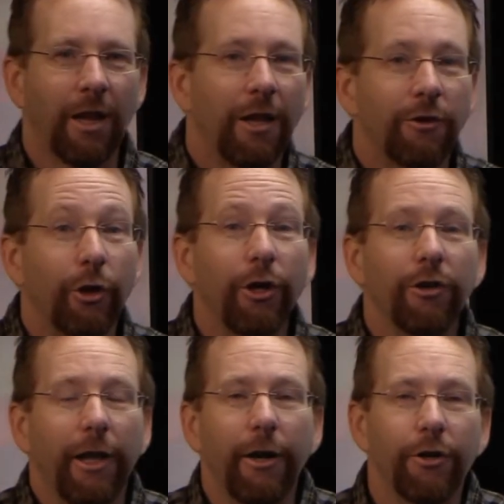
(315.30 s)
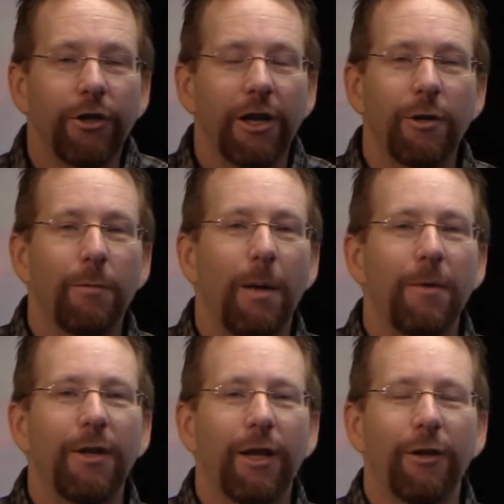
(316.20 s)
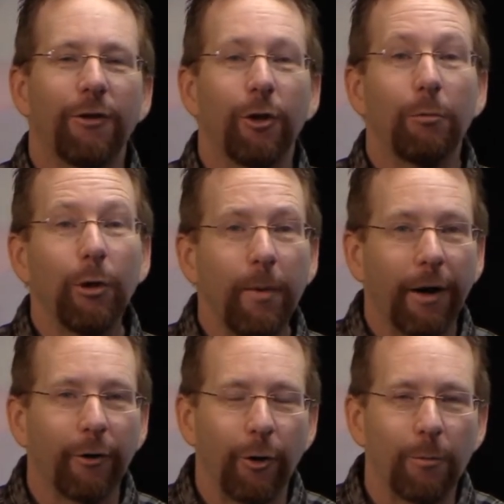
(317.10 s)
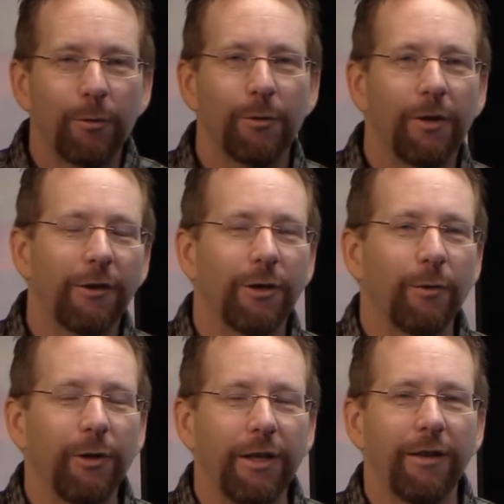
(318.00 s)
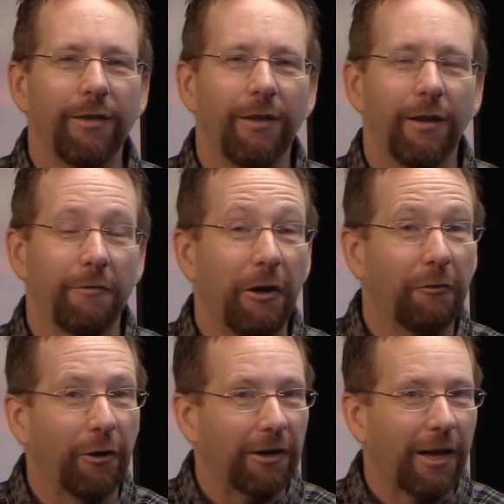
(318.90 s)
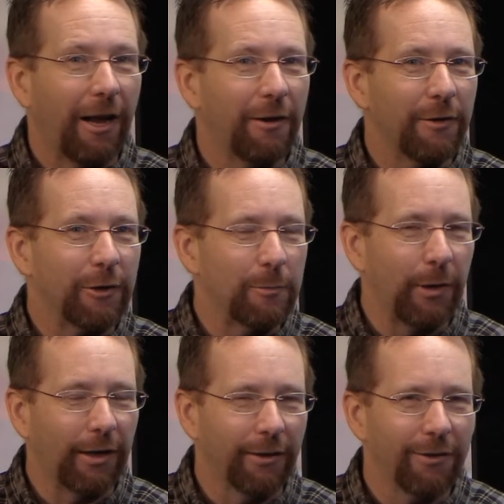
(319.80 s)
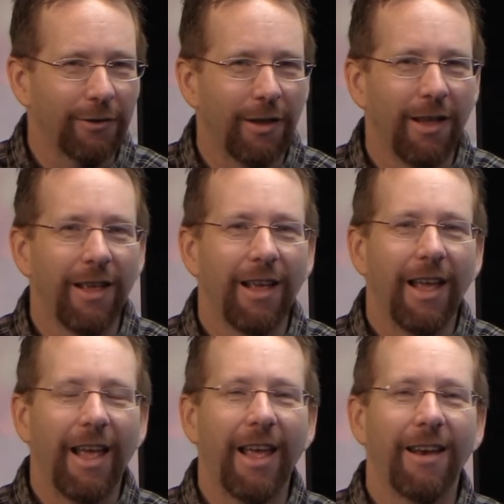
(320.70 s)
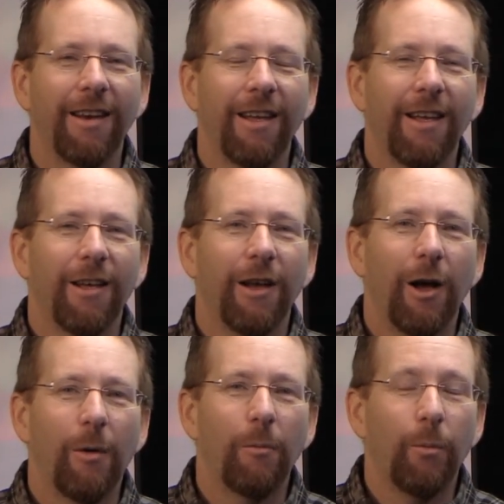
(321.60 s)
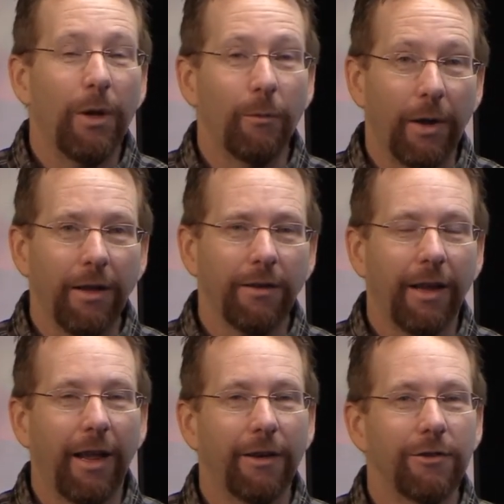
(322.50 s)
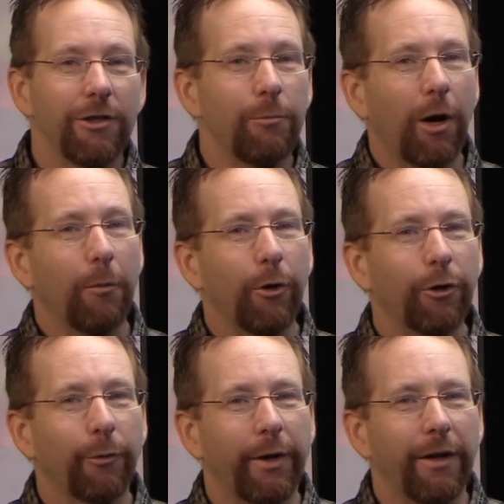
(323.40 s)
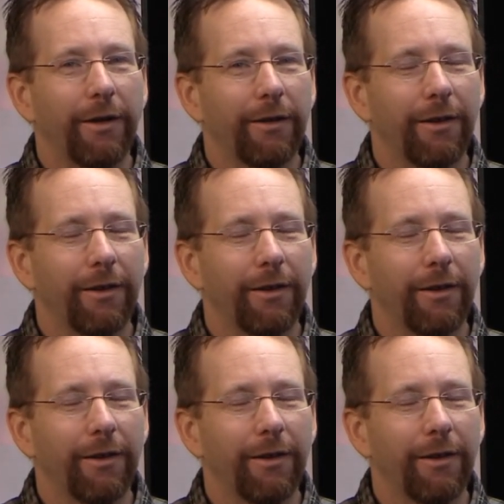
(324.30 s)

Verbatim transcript: So years later, she actually bought me tickets to the Blue Man Group, which was actually a really a different kind of experience, and. Um, we went and she brought a book to read.